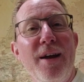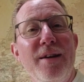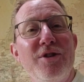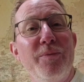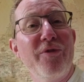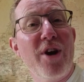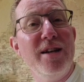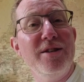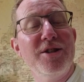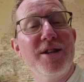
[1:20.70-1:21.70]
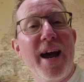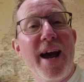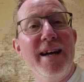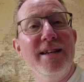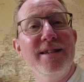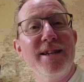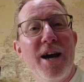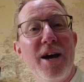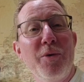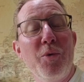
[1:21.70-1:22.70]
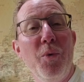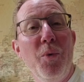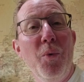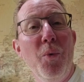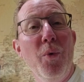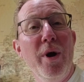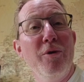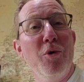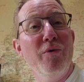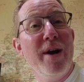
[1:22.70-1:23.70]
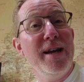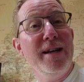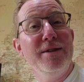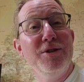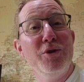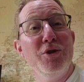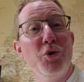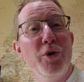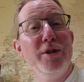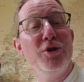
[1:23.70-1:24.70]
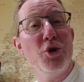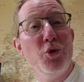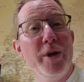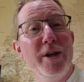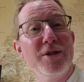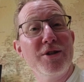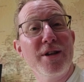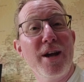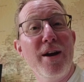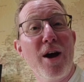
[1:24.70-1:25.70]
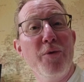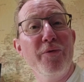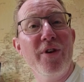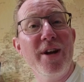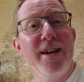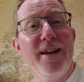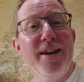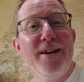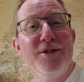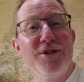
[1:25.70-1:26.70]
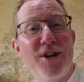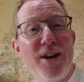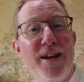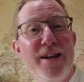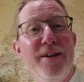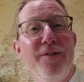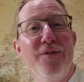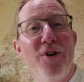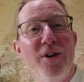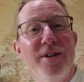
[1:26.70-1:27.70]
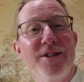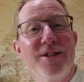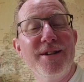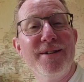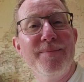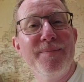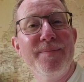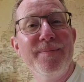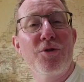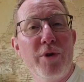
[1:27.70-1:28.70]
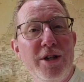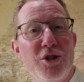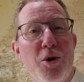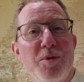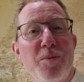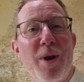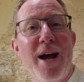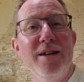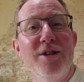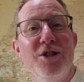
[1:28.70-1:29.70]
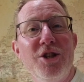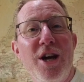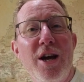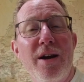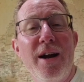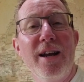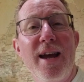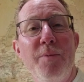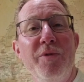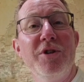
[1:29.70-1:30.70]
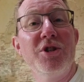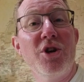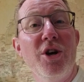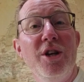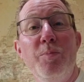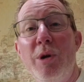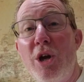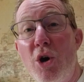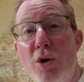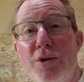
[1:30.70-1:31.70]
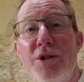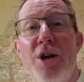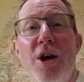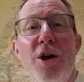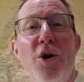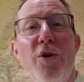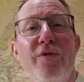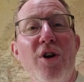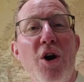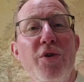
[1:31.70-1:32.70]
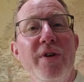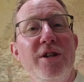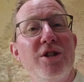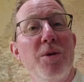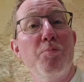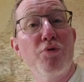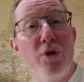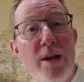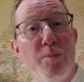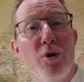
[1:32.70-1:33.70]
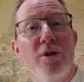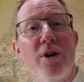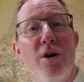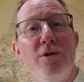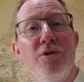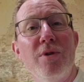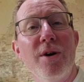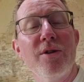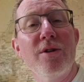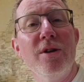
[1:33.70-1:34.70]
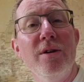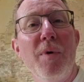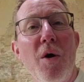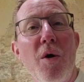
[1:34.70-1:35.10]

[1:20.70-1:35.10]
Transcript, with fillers: some friends, and uh, we're all ready to enjoy two weeks in hopefully sunny France. Three stops are planned this year, and again we've decided because of COVID to pre-book those rather than